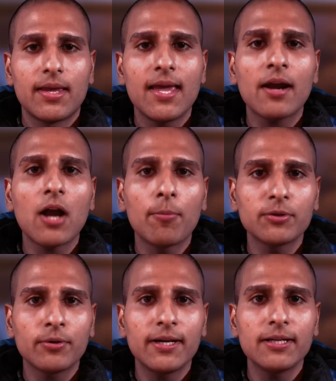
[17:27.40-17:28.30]
He had an
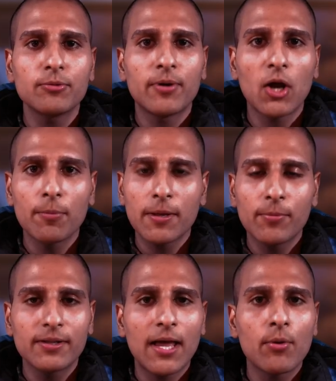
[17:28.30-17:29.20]
opportunity to bring on
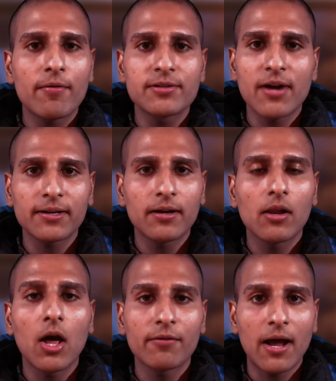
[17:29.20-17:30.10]
people that would have attracted a
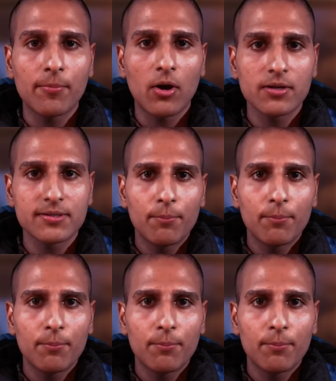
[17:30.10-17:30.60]
lot of eyeballs,